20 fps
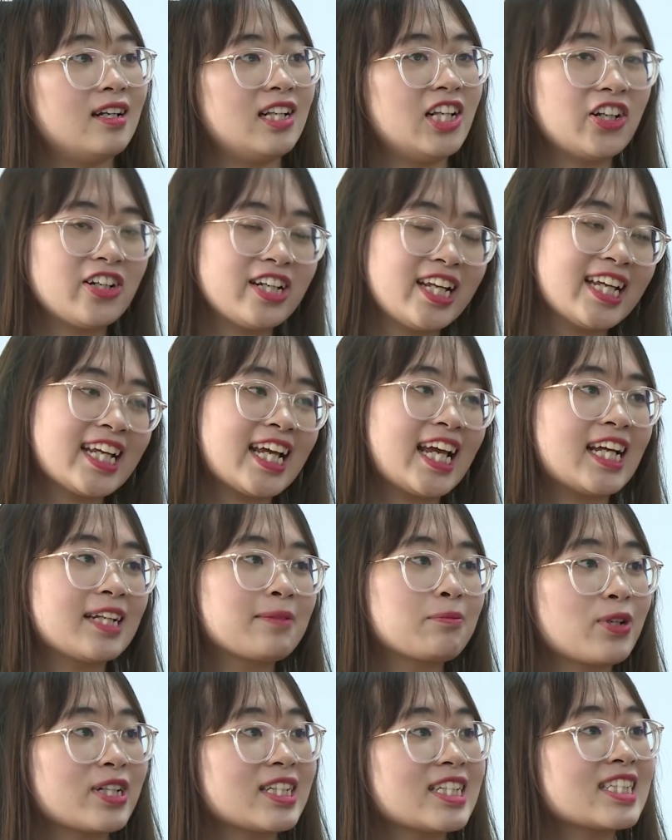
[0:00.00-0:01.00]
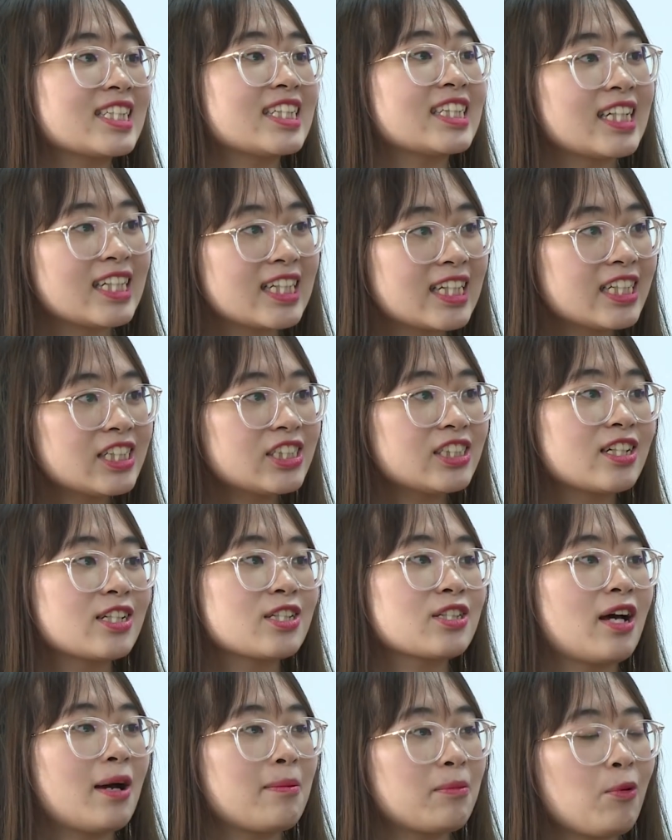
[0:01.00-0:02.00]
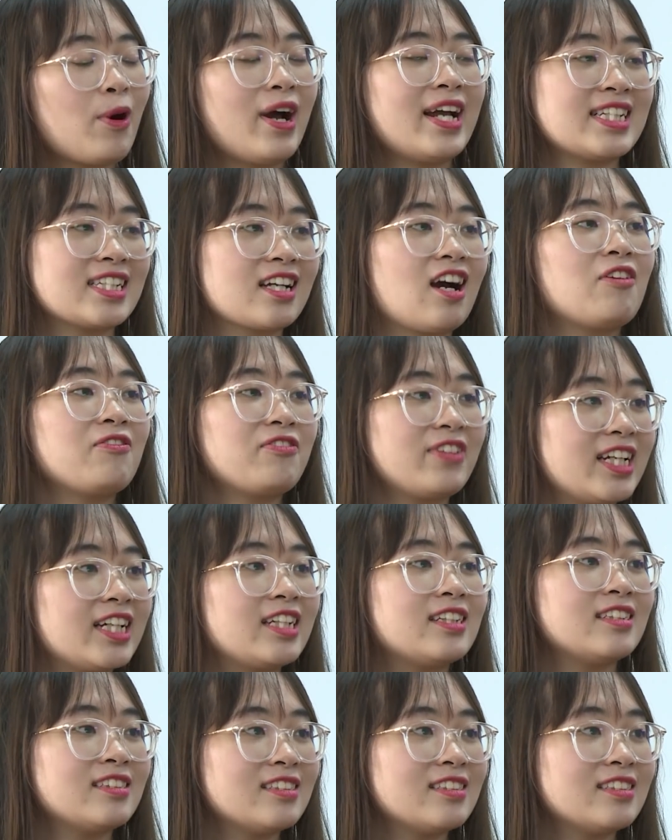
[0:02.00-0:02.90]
learning and practicing English, so I'm quite confident.